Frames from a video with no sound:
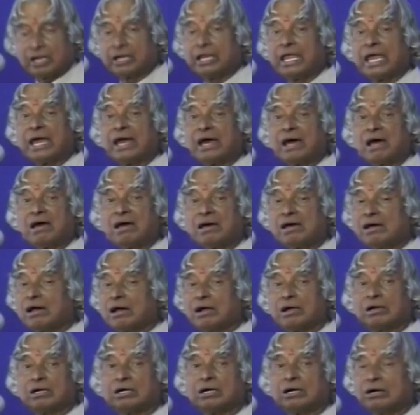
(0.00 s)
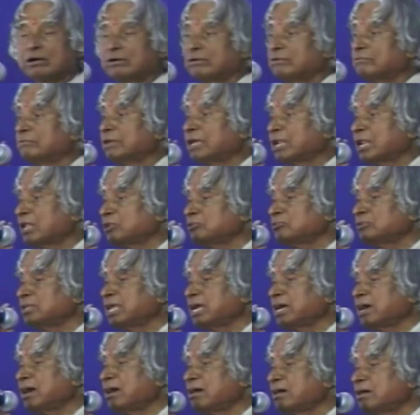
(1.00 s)
Neha, where are you,
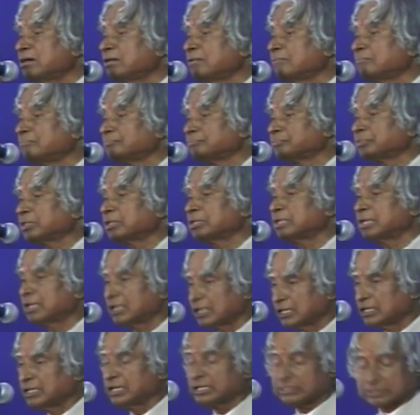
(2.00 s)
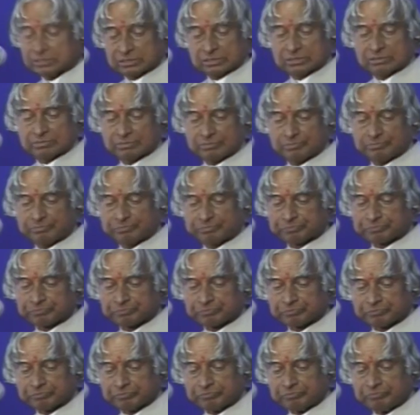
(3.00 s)
Neha? Sir, yes. Yes.
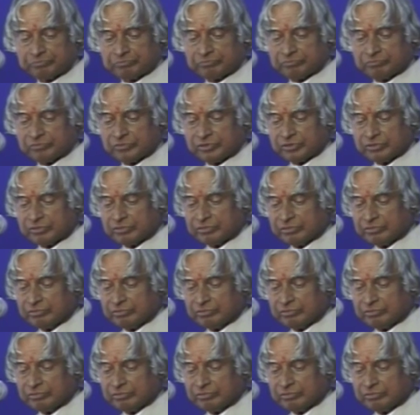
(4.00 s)
Good afternoon, sir.